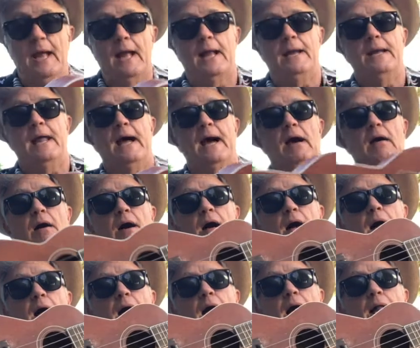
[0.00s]
Now,
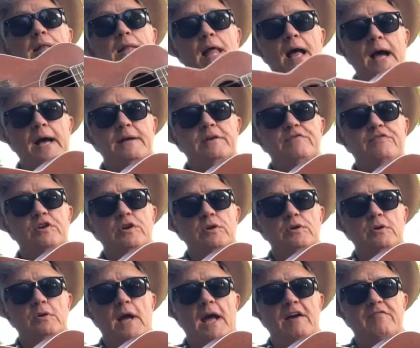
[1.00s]
a lot of
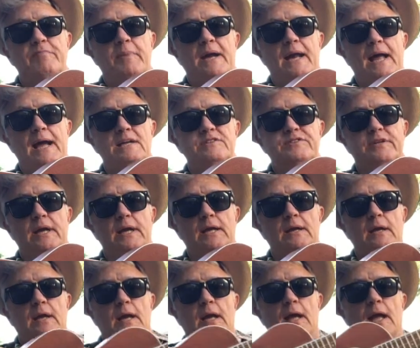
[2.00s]
you have been
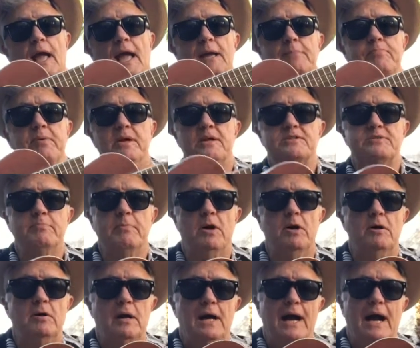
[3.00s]
asking, hey
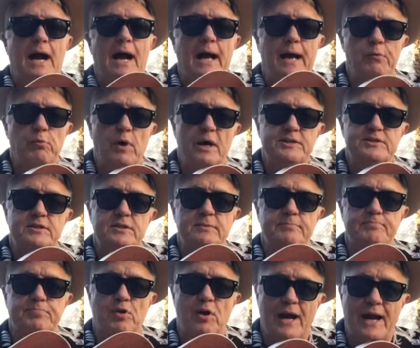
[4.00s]
Pismo, I want to
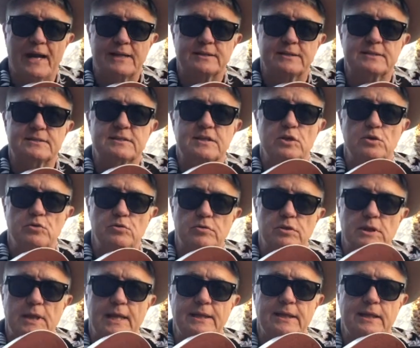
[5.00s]
practice the
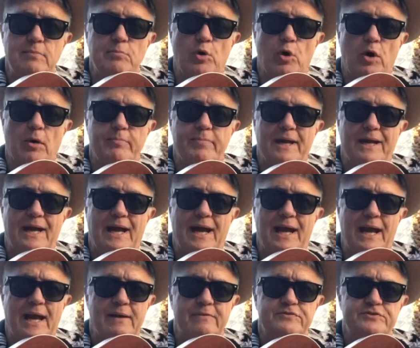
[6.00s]
ukulele more, but
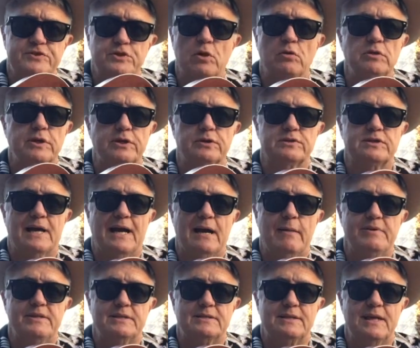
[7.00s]
I have so little
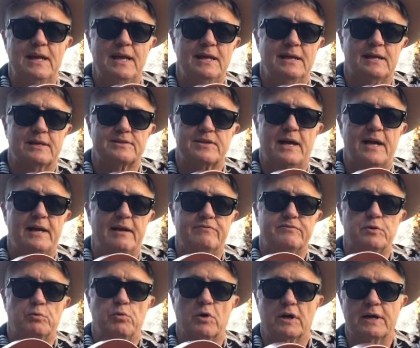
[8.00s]
time in the day because I
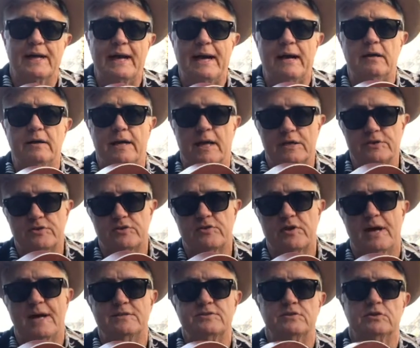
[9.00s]
have to work out and
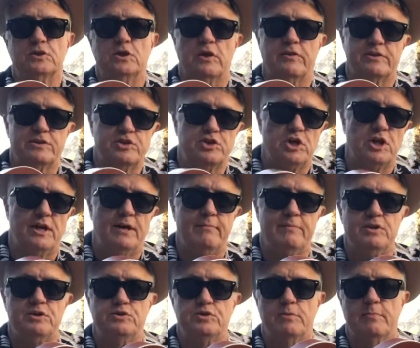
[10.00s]
exercise and go to the
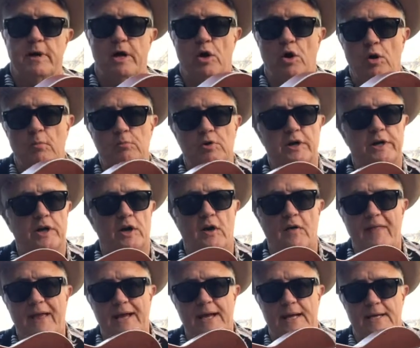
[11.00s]
gym and do my homework and
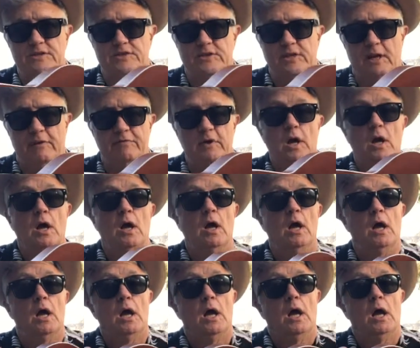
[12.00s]
all that kind of stuff.
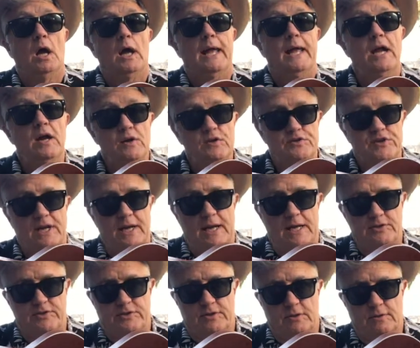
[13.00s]
Here's an
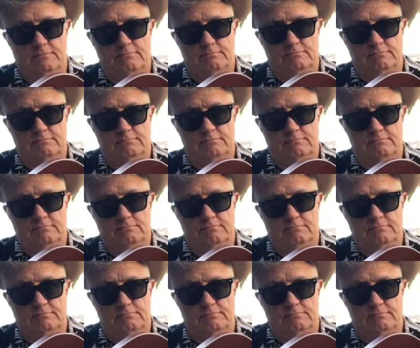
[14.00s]
answer.